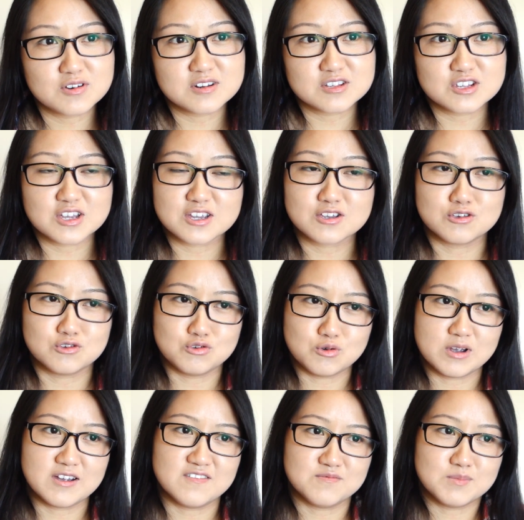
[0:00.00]
and it's like, you
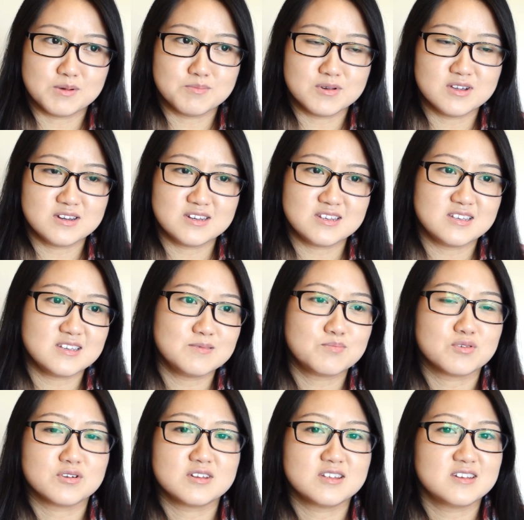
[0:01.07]
have my money,
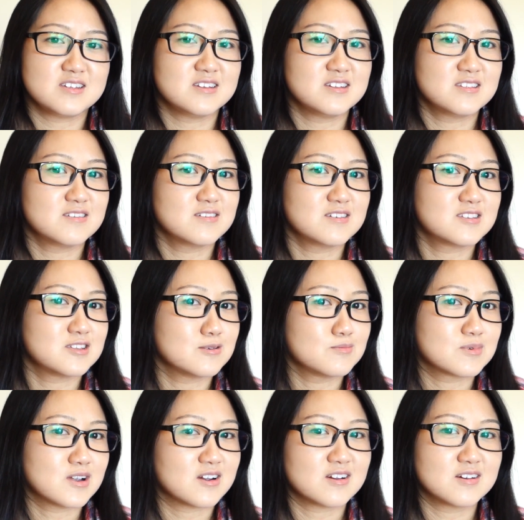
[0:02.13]
put it in the
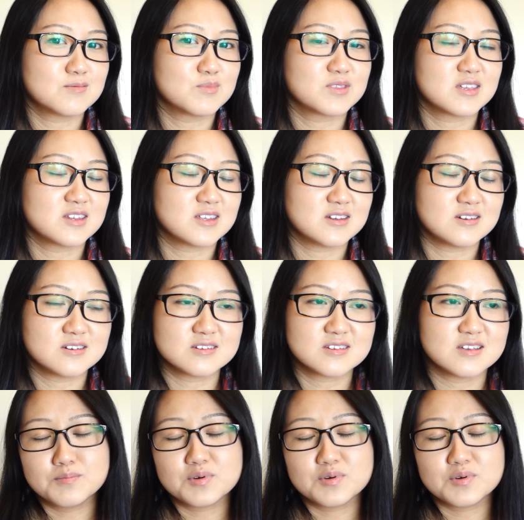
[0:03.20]
SIM card, but they didn't.